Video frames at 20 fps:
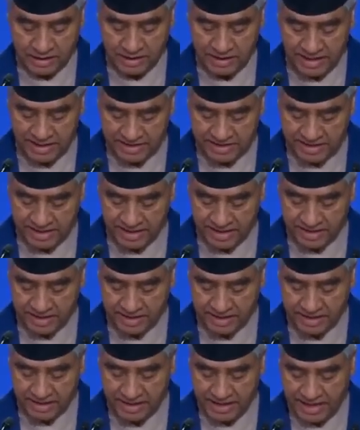
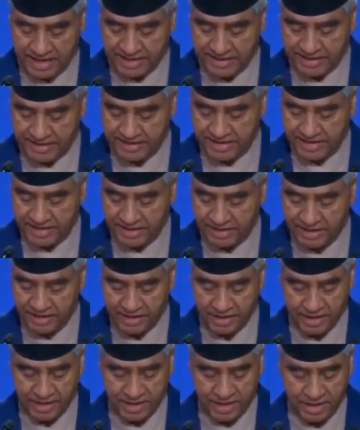glaciers are receding,
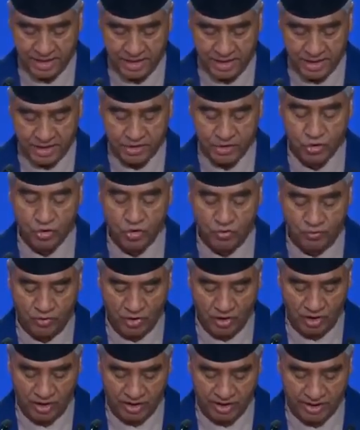
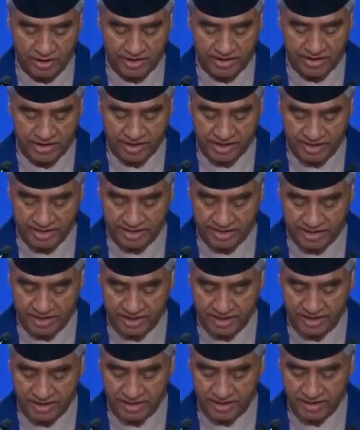snowfall is
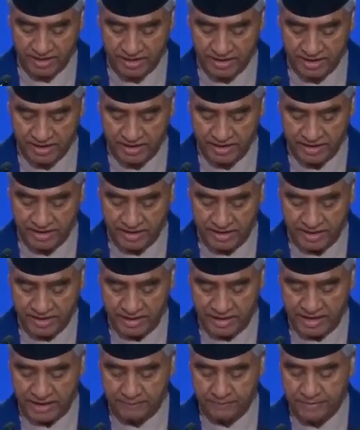decreasing,
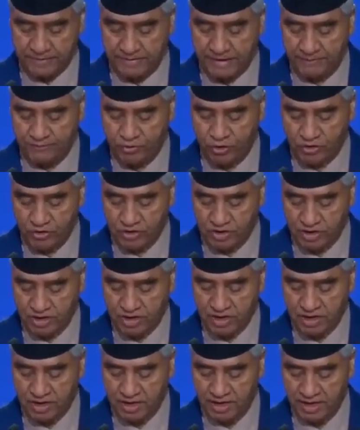and
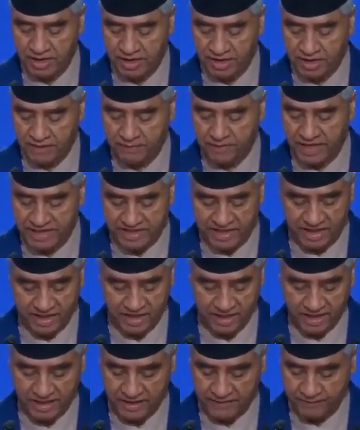permafrost is
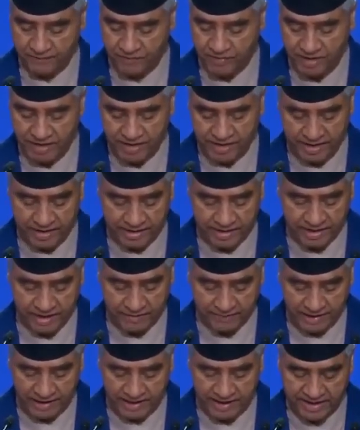melting in the
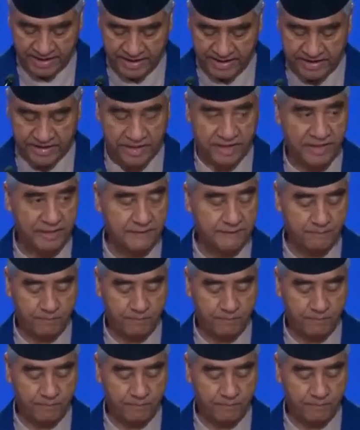Himalayan region.